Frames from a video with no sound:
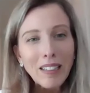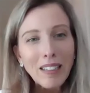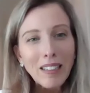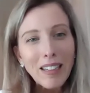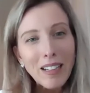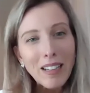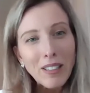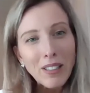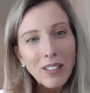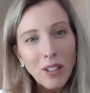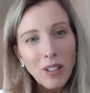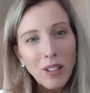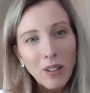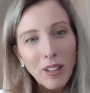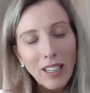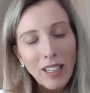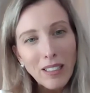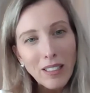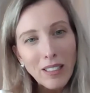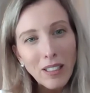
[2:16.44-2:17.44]
Yeah, so
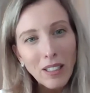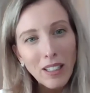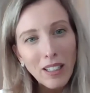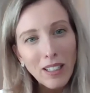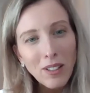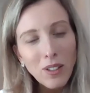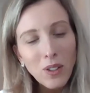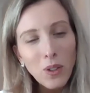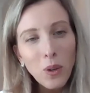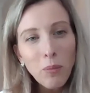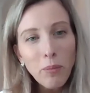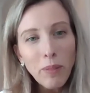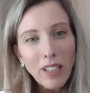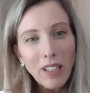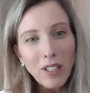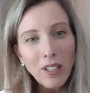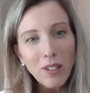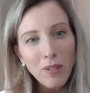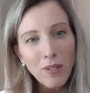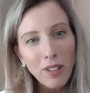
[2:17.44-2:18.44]
it's a
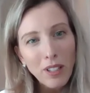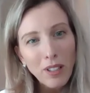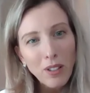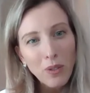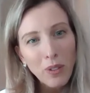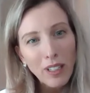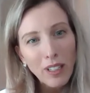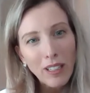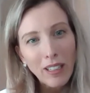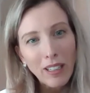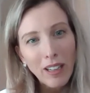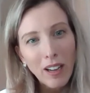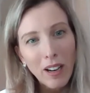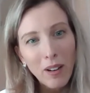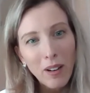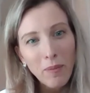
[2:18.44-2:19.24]
combination of things, really.